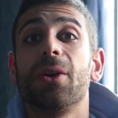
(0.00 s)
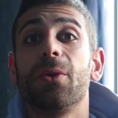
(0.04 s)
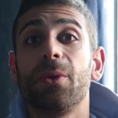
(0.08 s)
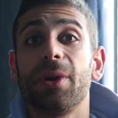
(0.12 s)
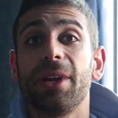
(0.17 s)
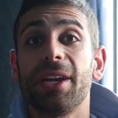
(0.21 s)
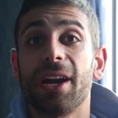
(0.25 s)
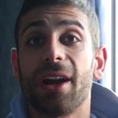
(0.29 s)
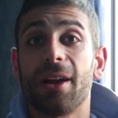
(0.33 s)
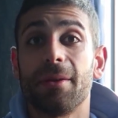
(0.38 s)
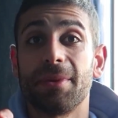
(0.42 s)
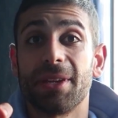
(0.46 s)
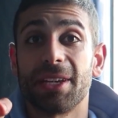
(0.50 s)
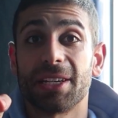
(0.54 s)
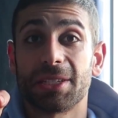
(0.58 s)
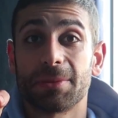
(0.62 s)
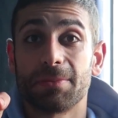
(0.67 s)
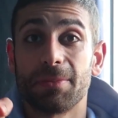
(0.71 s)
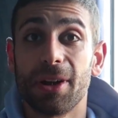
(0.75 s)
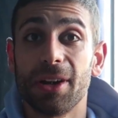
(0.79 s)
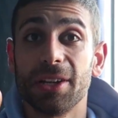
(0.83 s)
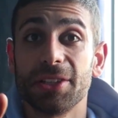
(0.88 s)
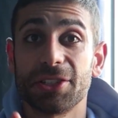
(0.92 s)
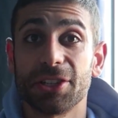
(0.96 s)
we are being
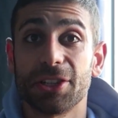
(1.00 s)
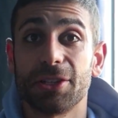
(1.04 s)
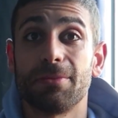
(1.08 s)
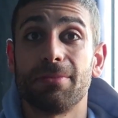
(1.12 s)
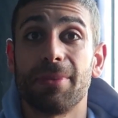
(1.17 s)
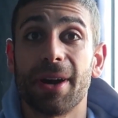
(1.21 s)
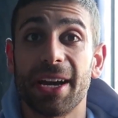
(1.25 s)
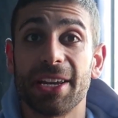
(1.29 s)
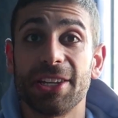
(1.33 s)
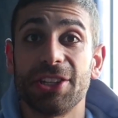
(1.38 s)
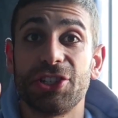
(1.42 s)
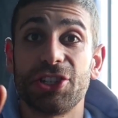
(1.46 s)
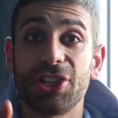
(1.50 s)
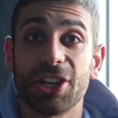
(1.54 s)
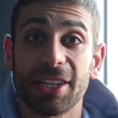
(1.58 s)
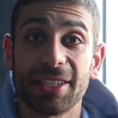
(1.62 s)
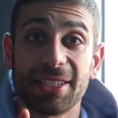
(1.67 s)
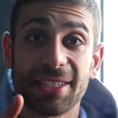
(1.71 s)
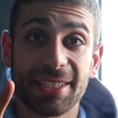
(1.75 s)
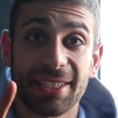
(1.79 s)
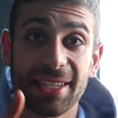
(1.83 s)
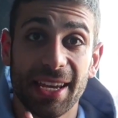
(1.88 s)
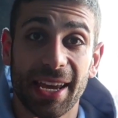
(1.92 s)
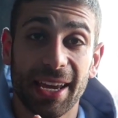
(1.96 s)
sponsored by
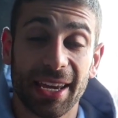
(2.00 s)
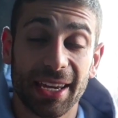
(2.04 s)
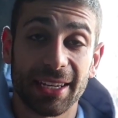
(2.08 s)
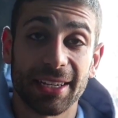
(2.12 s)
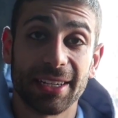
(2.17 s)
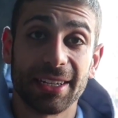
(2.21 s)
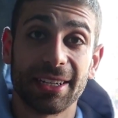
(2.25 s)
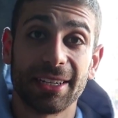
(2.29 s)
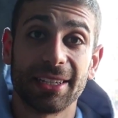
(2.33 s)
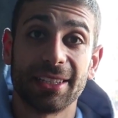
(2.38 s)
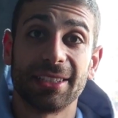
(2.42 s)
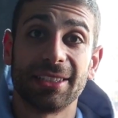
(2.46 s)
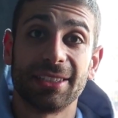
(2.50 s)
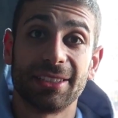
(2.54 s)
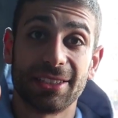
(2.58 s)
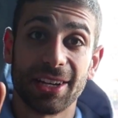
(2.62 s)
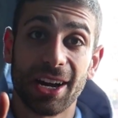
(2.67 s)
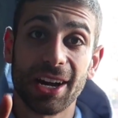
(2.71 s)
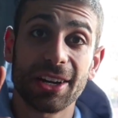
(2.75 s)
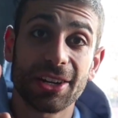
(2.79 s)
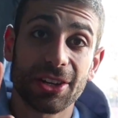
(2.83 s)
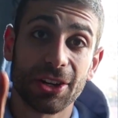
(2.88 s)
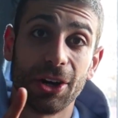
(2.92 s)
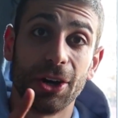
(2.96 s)
just saiyan
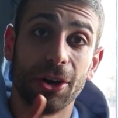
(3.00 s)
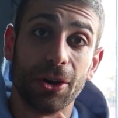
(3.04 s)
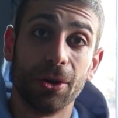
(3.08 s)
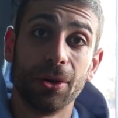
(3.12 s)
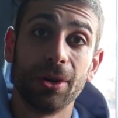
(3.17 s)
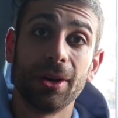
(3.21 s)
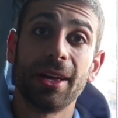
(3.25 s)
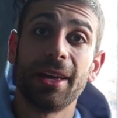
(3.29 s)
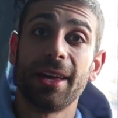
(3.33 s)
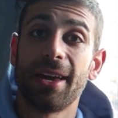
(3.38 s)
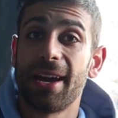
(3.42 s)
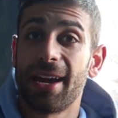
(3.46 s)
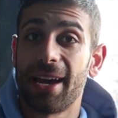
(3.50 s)
dot co,